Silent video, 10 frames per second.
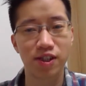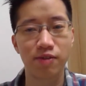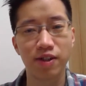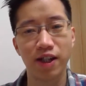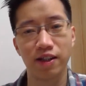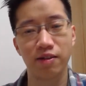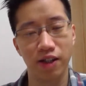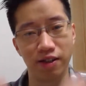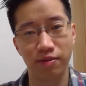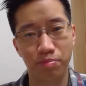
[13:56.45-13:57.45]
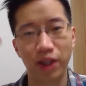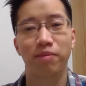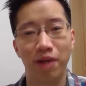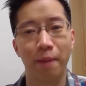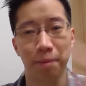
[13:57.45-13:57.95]
CV and
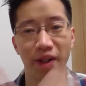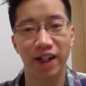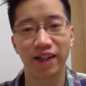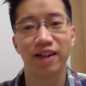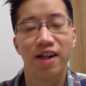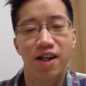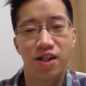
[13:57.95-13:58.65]
pick my brain,